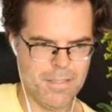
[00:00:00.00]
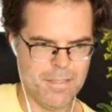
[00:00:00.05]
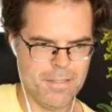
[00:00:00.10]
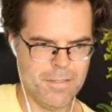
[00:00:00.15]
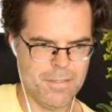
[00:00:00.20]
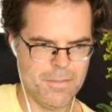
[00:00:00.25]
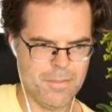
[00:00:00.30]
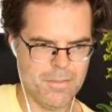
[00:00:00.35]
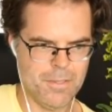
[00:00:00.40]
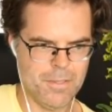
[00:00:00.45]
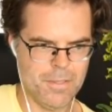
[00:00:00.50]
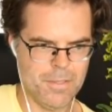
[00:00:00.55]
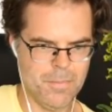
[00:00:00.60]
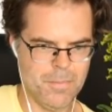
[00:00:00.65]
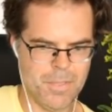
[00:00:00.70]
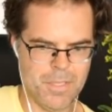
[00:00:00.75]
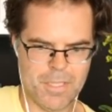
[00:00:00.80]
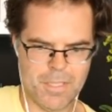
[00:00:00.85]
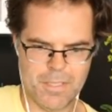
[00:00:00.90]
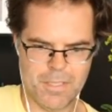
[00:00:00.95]
What?
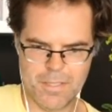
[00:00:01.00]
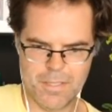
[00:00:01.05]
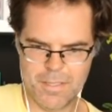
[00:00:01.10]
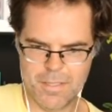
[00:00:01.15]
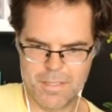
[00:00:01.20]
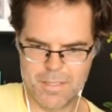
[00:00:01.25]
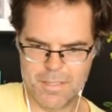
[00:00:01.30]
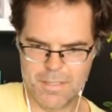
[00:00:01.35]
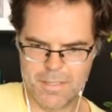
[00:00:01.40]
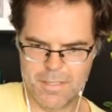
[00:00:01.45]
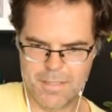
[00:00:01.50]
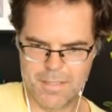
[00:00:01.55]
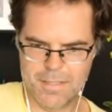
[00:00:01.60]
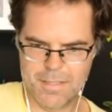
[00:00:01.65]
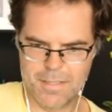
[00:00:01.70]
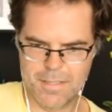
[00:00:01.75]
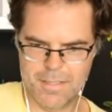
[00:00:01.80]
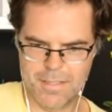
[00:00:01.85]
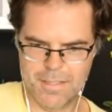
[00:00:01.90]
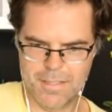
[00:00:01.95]

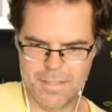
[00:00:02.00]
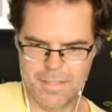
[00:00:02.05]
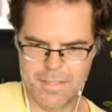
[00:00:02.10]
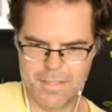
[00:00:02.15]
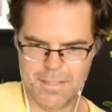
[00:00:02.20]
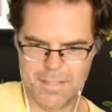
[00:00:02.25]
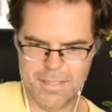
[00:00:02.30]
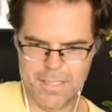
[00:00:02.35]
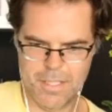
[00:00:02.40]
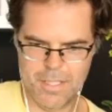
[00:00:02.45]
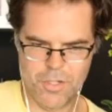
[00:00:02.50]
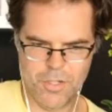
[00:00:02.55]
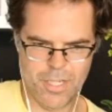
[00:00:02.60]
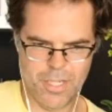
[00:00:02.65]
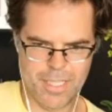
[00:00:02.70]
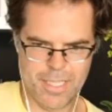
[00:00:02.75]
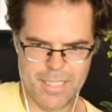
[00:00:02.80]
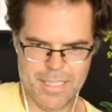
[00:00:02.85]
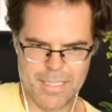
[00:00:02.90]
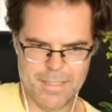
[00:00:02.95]
Let's check
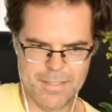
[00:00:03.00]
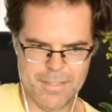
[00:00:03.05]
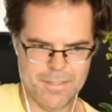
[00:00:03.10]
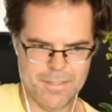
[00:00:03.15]
it out.